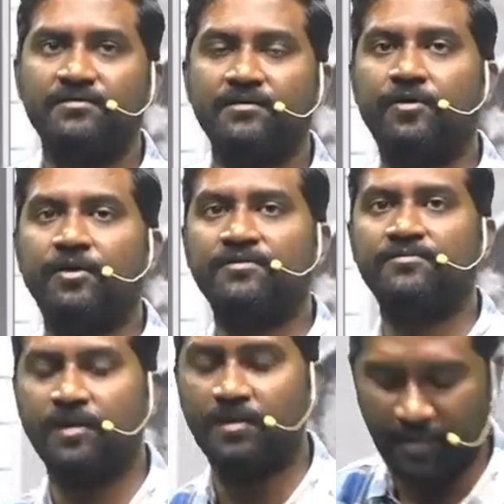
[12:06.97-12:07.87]
See what
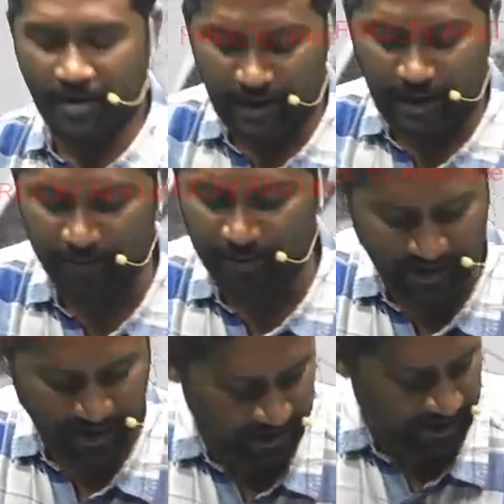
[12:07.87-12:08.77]
is meant by
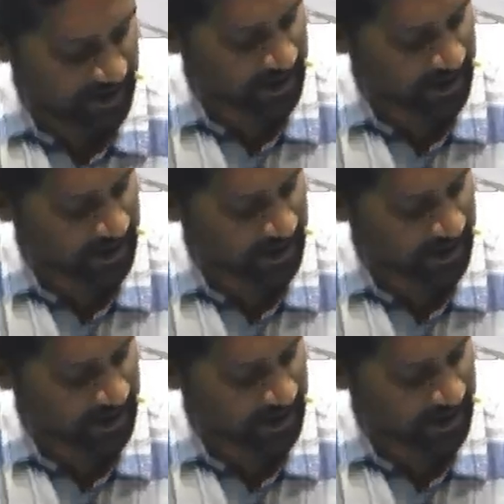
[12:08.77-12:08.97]
applying a